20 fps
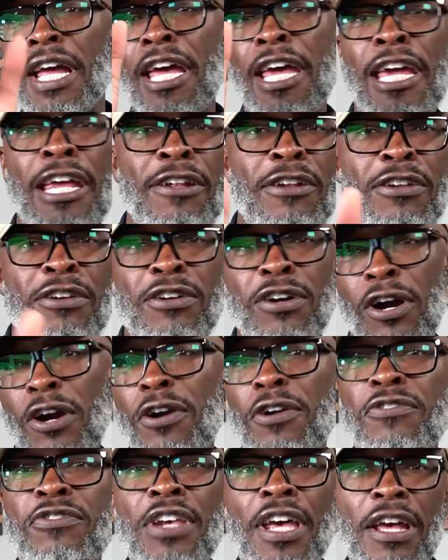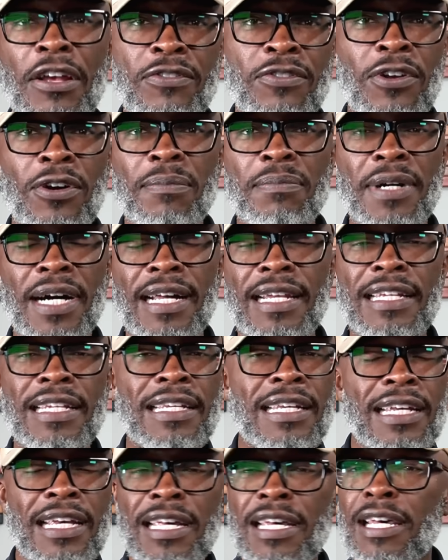and carjack somebody.